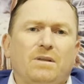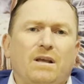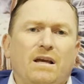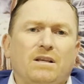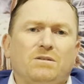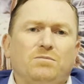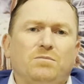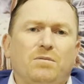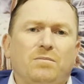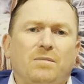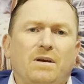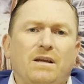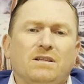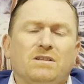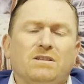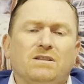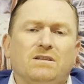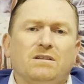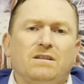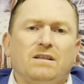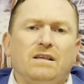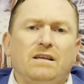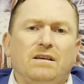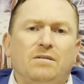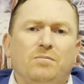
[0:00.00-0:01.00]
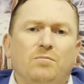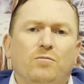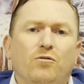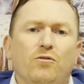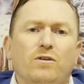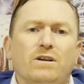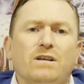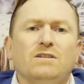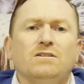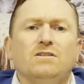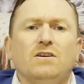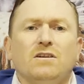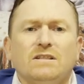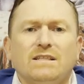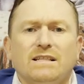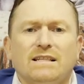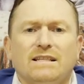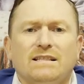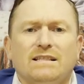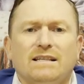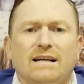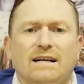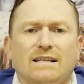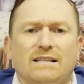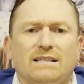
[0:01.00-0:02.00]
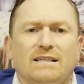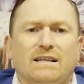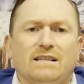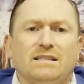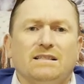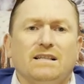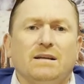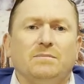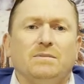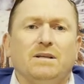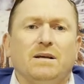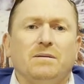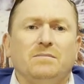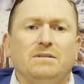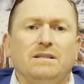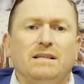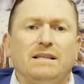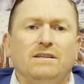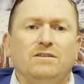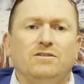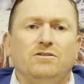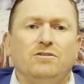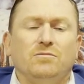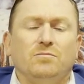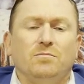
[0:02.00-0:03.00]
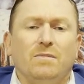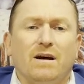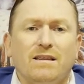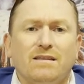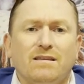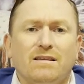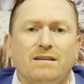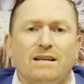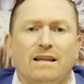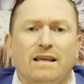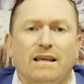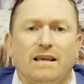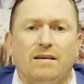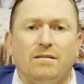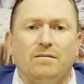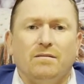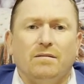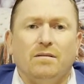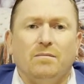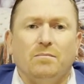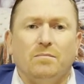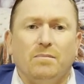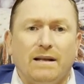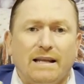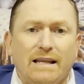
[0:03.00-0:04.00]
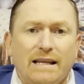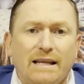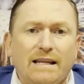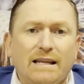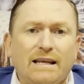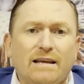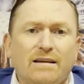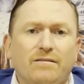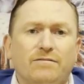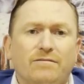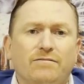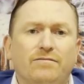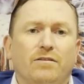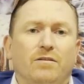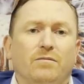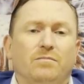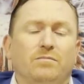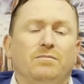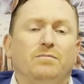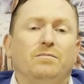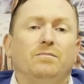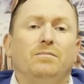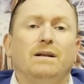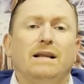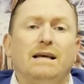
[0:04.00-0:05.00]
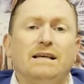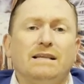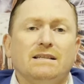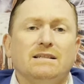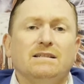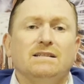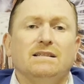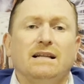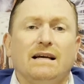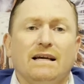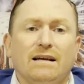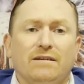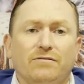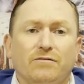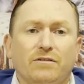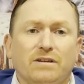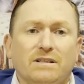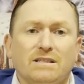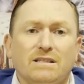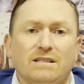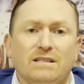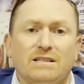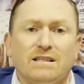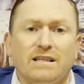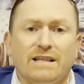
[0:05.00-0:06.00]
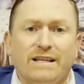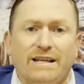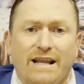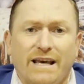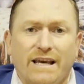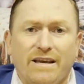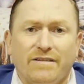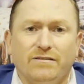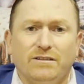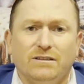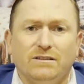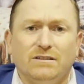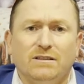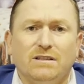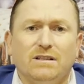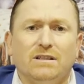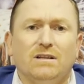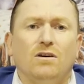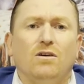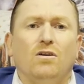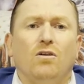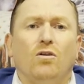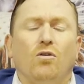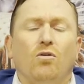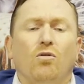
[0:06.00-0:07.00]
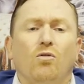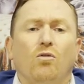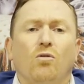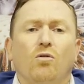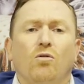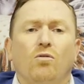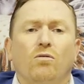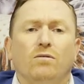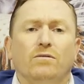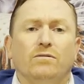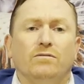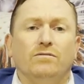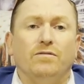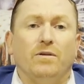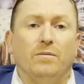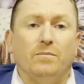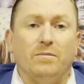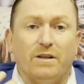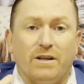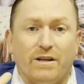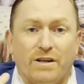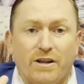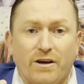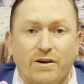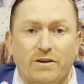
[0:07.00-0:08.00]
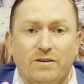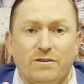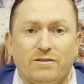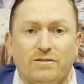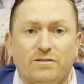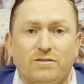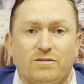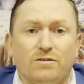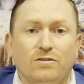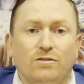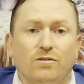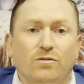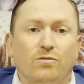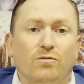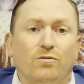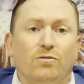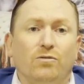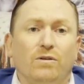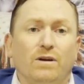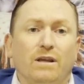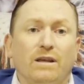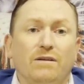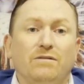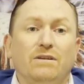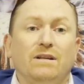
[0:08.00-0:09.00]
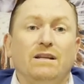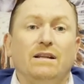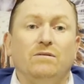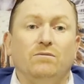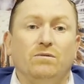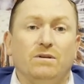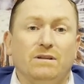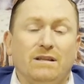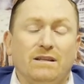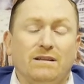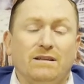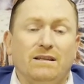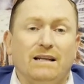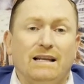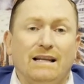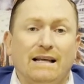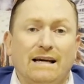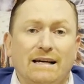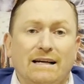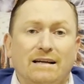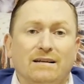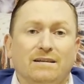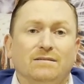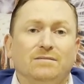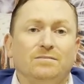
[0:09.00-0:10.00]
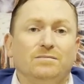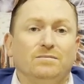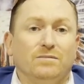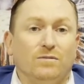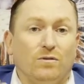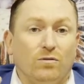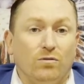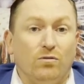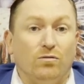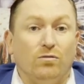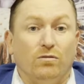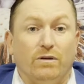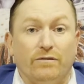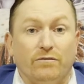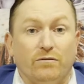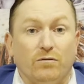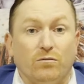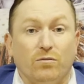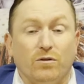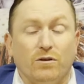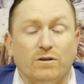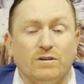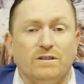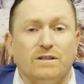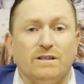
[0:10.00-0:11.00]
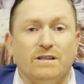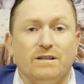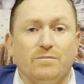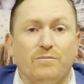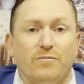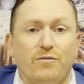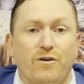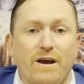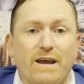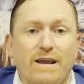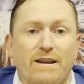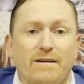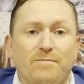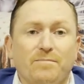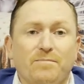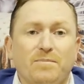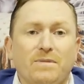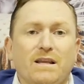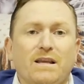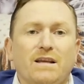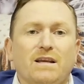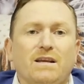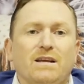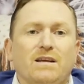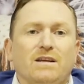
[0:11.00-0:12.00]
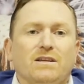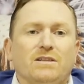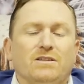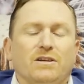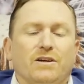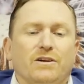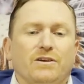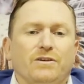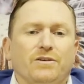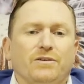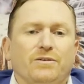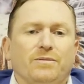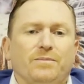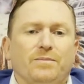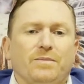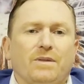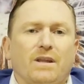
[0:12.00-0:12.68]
as we mentioned, the more exotic sites can sometimes lead to monthly bleeding from places like, for instance, the navel, or from the nose, or even within the lung, or even worse, in the brain. So